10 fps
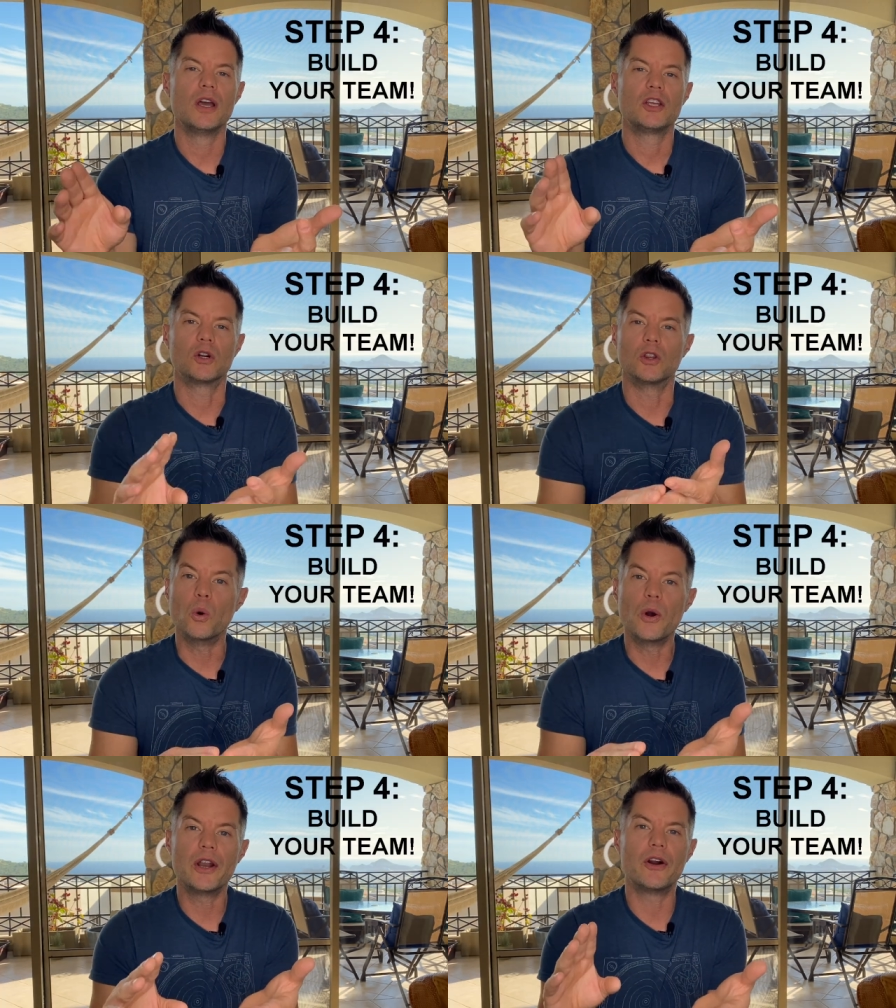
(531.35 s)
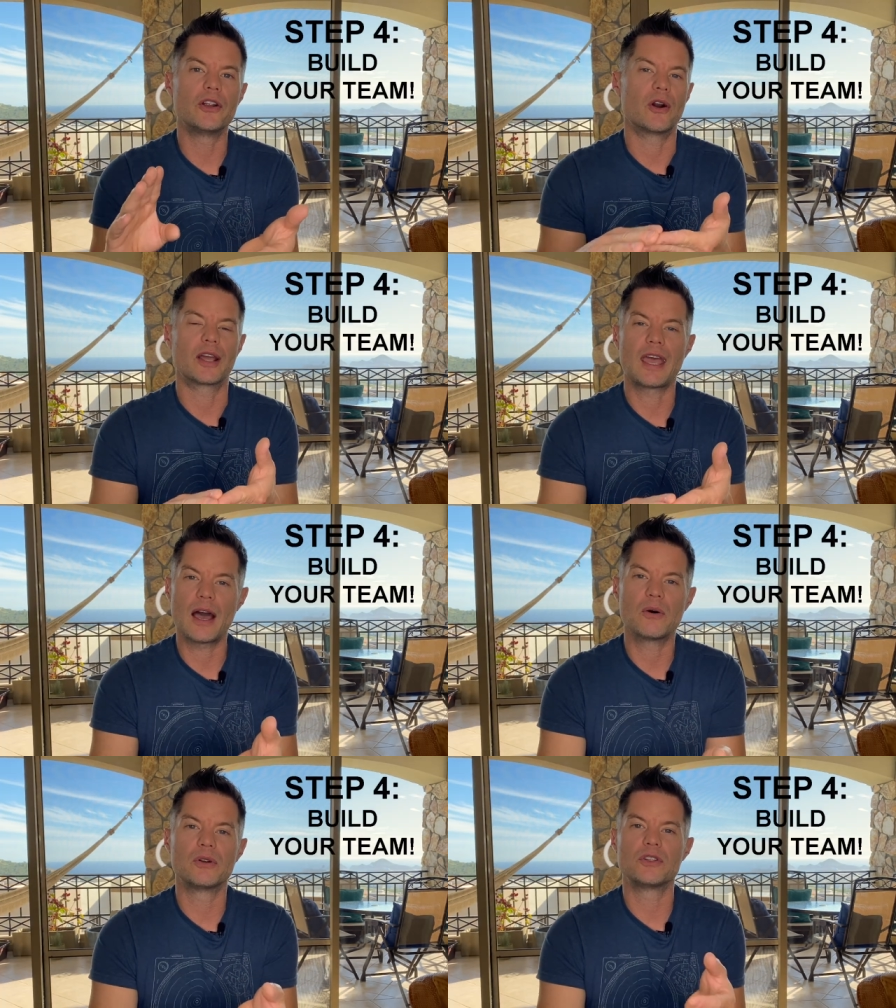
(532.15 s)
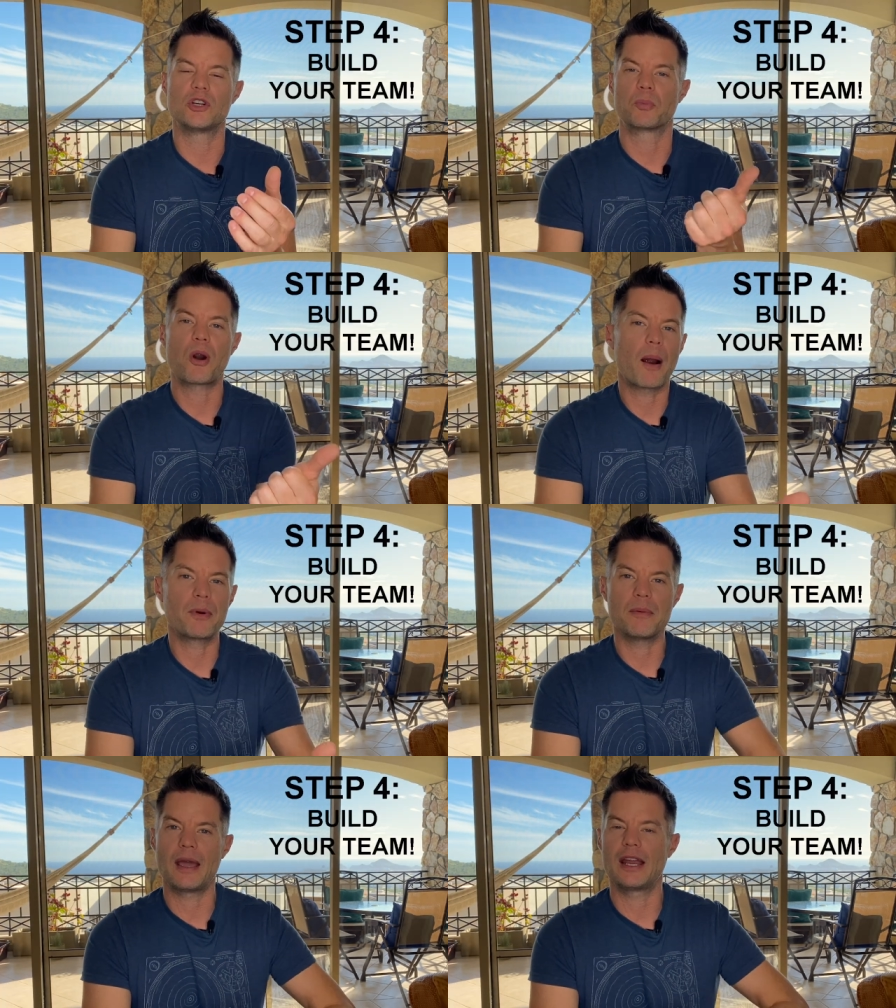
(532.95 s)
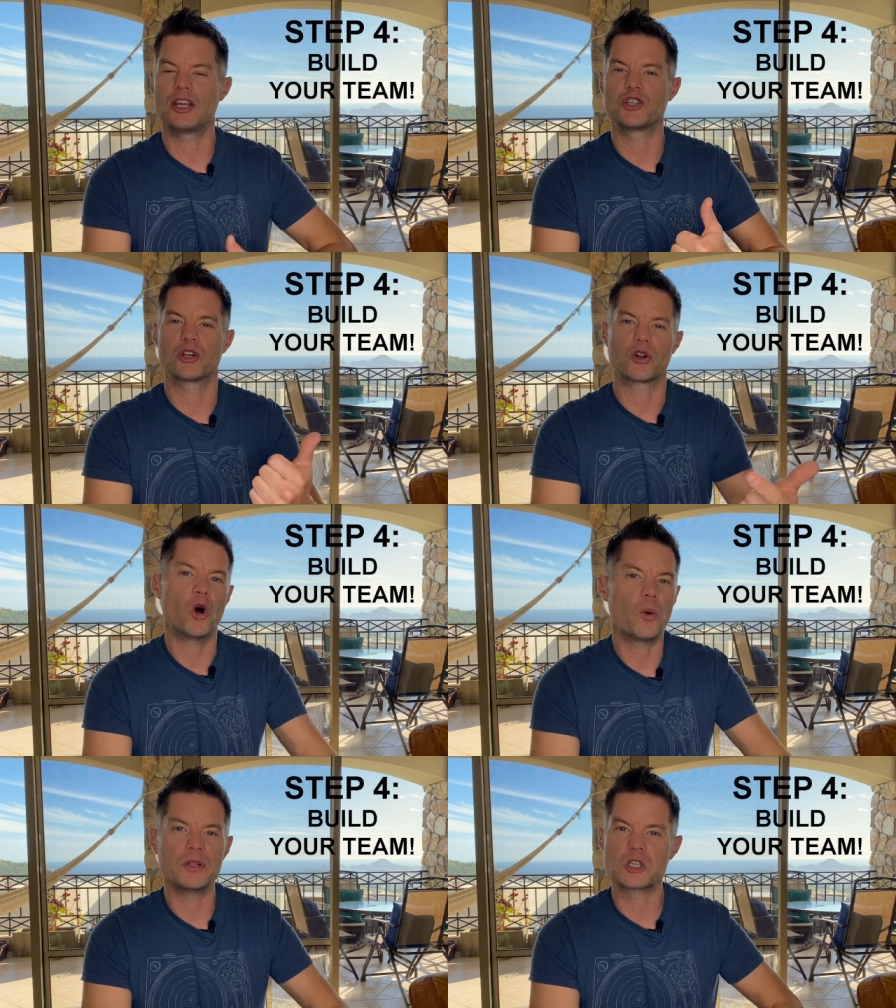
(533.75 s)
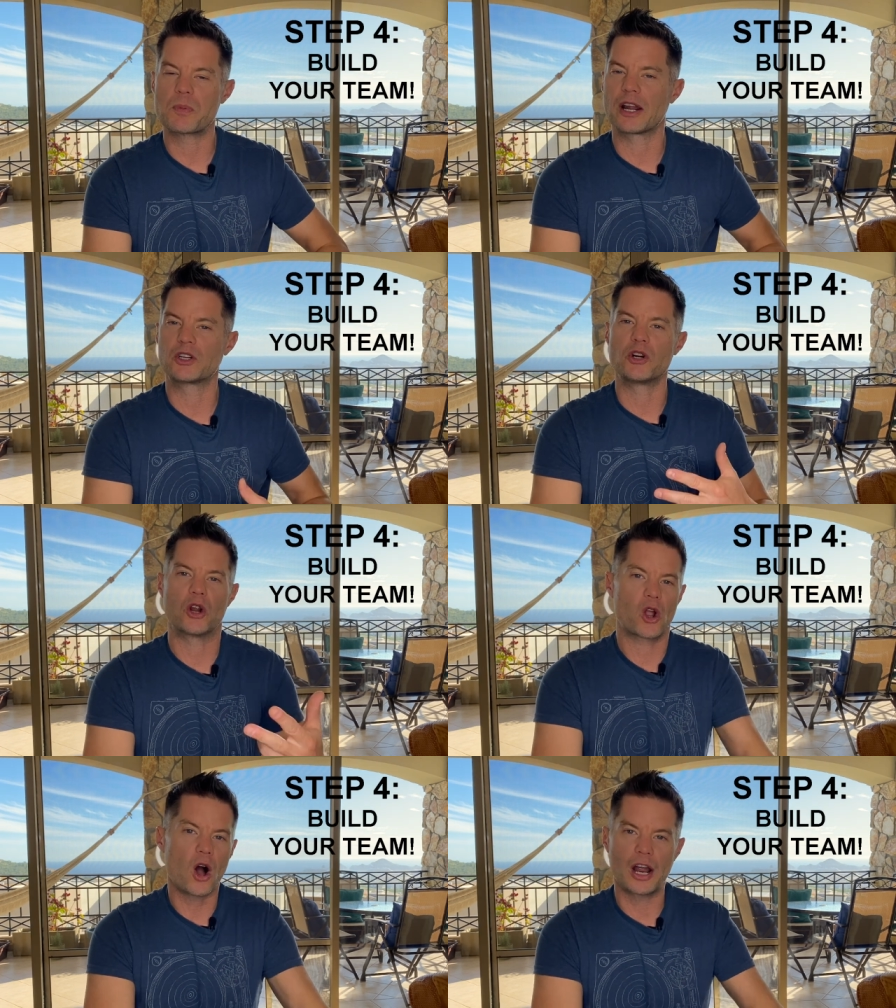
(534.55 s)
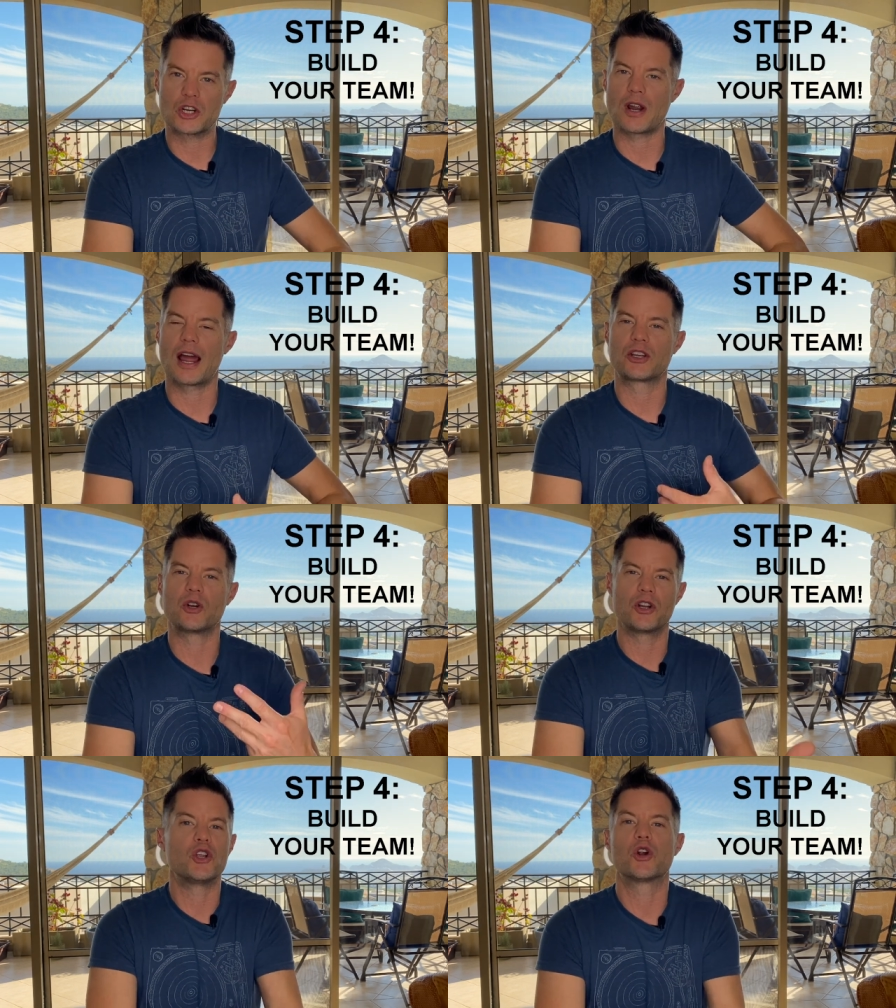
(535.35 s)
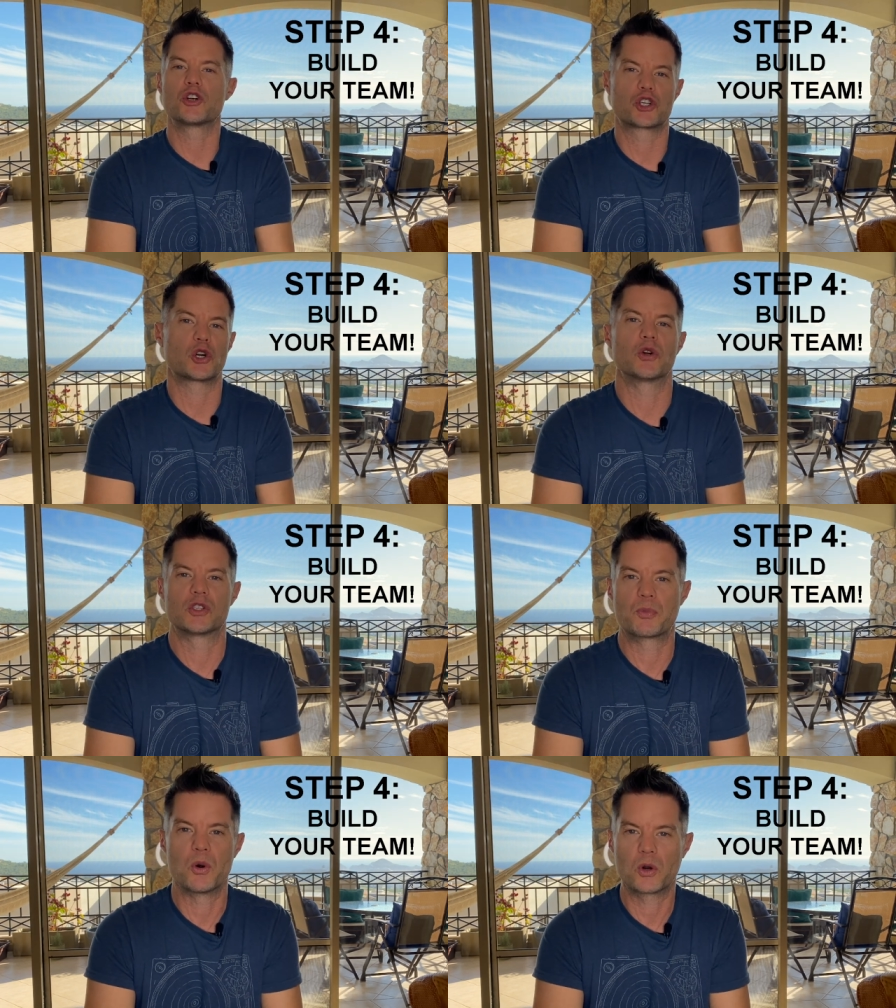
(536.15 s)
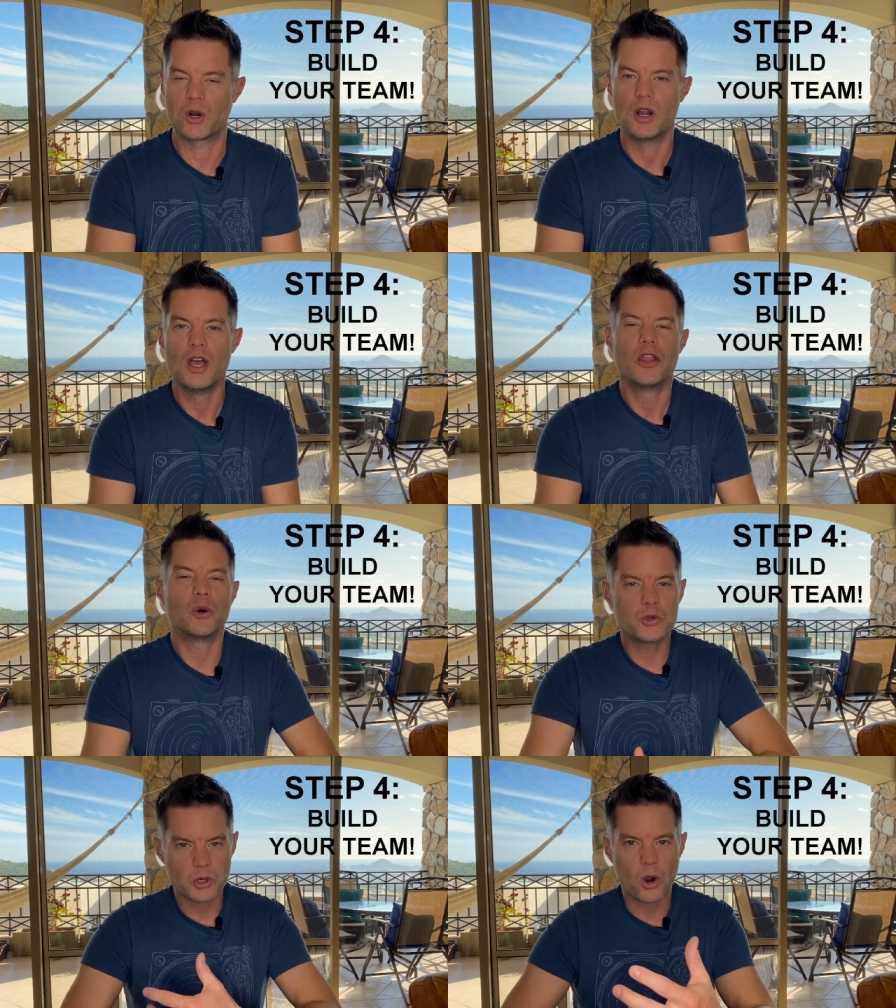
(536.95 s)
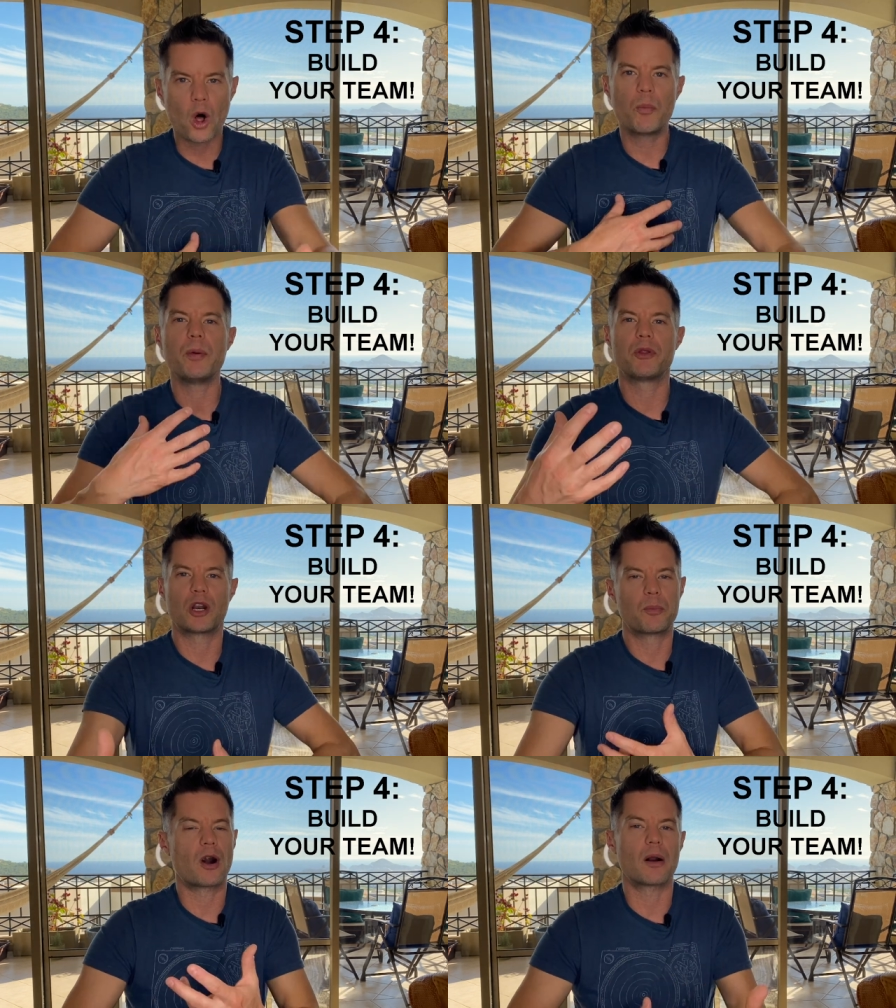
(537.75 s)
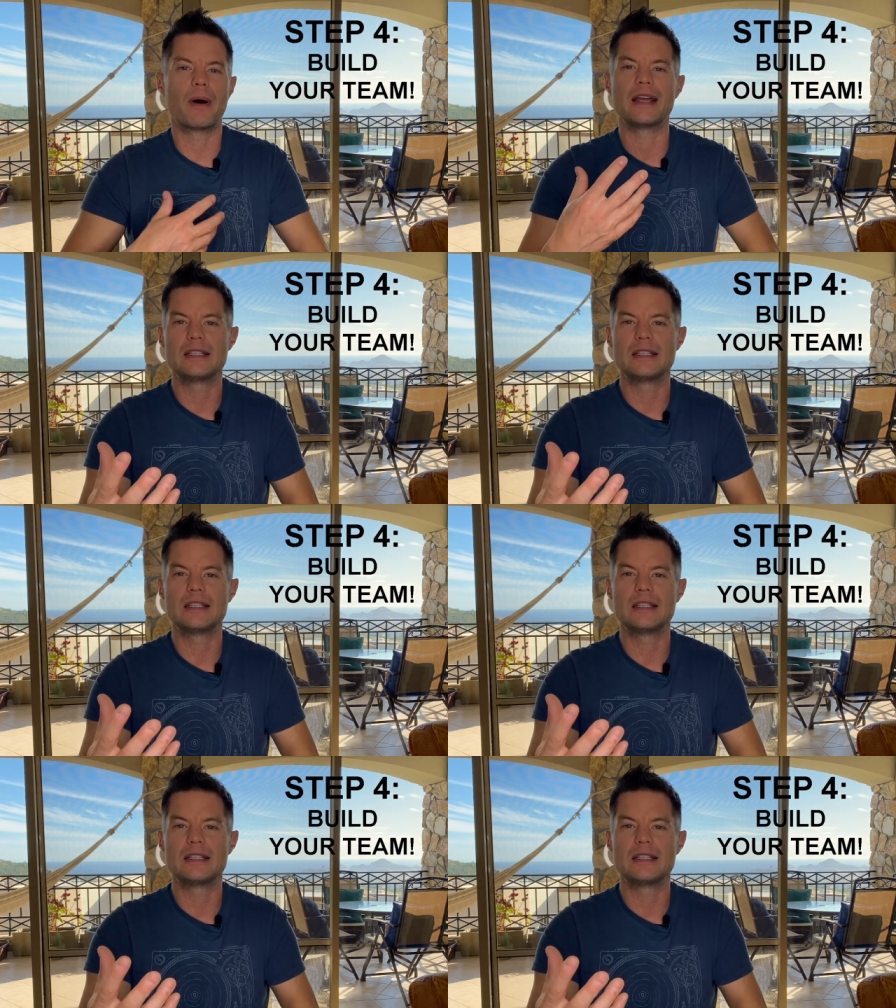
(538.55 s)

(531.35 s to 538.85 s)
your lawyer, your accountant, your property manager, your home inspector, your contractor, and your insurance broker. Those are all people that are part of my